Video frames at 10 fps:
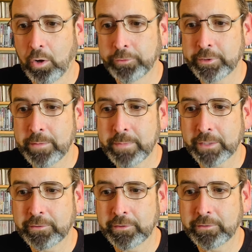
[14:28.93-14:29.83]
alternate
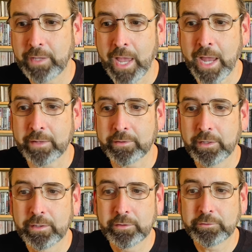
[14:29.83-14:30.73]
mixes, and
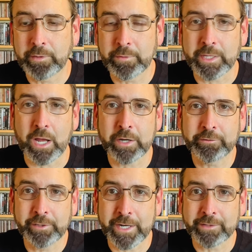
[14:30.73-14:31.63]
some of the
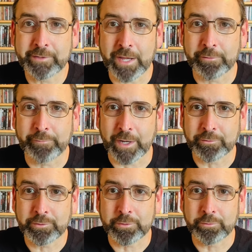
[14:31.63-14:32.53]
isolated sound
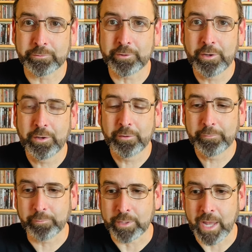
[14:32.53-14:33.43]
effects used
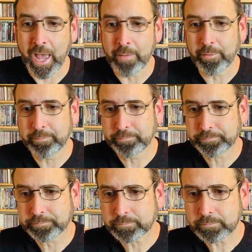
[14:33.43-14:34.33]
for the album.
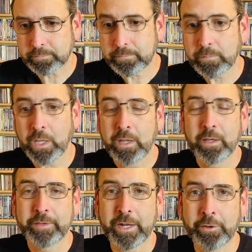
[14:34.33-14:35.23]

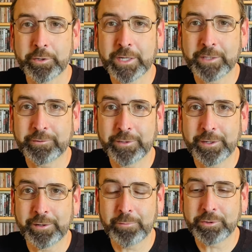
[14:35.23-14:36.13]
That other Kiss
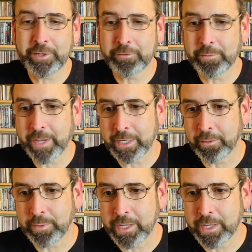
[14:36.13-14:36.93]
title I was telling you about, here we